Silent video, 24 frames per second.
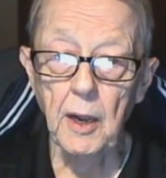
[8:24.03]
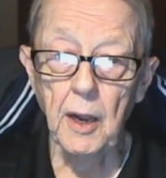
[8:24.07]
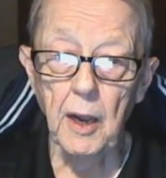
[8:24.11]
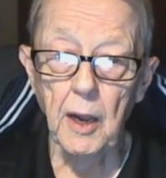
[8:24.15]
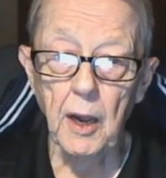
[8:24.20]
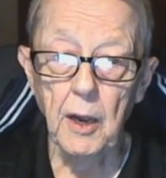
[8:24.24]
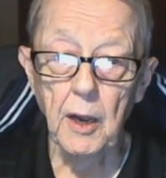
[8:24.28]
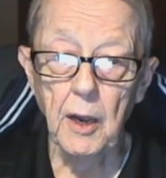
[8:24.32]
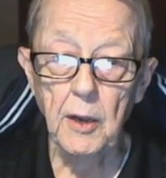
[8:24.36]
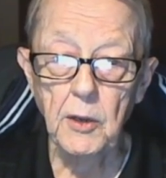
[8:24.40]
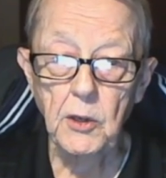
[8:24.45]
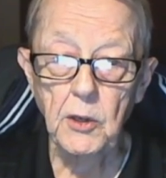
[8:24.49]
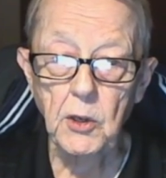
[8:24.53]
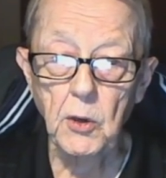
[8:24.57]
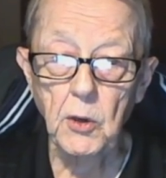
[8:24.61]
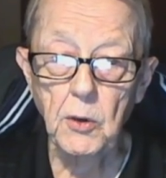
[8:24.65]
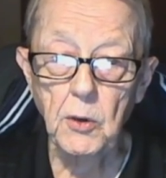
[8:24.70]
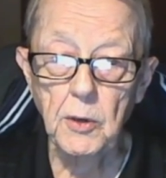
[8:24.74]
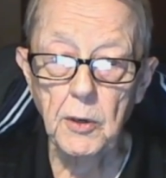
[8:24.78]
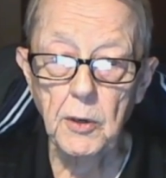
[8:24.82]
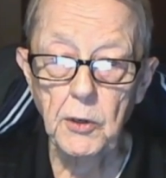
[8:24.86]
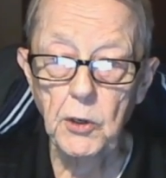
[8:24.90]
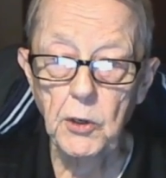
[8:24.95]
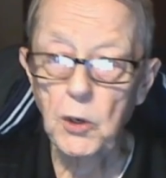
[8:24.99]
uh,
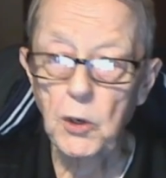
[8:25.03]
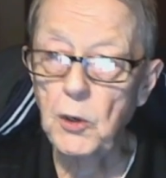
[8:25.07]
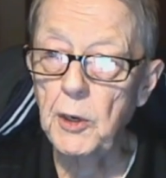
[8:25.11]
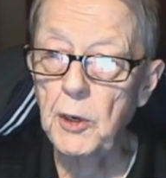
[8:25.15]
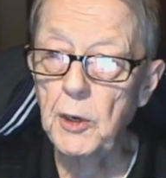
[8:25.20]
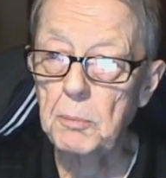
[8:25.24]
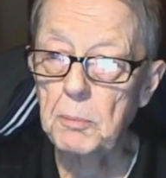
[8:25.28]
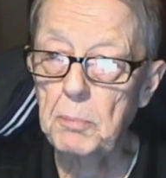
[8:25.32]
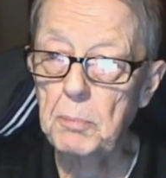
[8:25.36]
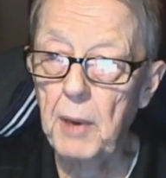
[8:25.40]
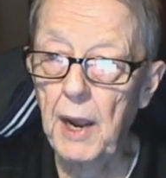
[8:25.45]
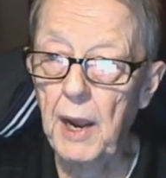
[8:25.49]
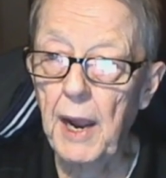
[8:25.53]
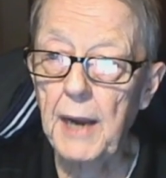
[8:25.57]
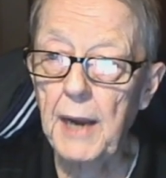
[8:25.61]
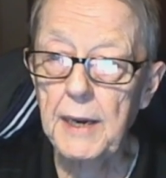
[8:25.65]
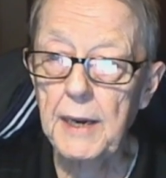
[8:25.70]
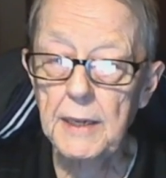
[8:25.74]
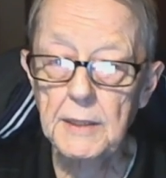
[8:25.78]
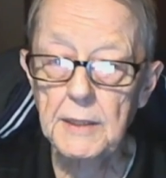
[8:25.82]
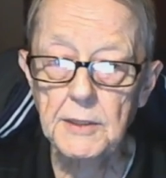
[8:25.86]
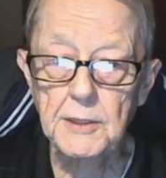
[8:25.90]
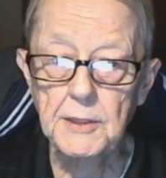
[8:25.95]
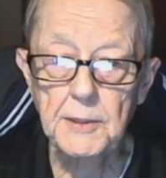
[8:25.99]
unit, unit,
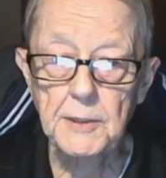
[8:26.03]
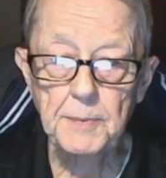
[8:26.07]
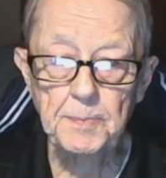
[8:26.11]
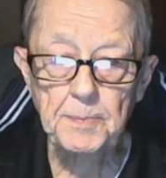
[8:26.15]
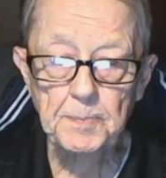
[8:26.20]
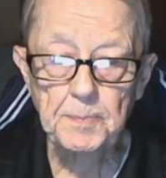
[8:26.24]
packets.